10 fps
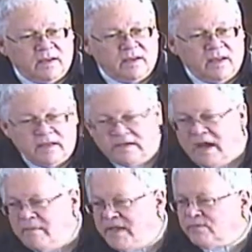In the
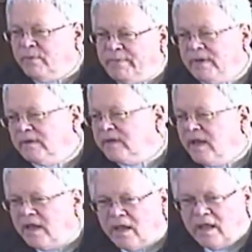time these were built,
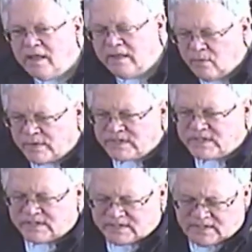there
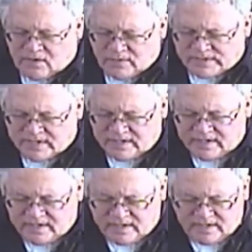was
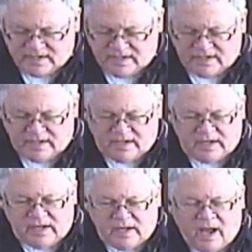
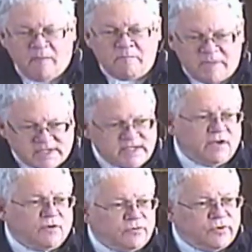a
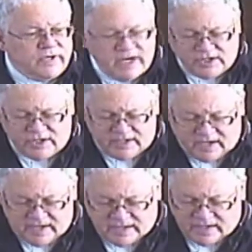mystical tradition
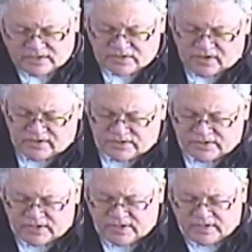in the
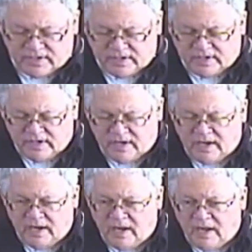church.
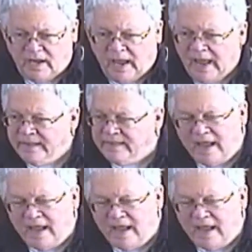And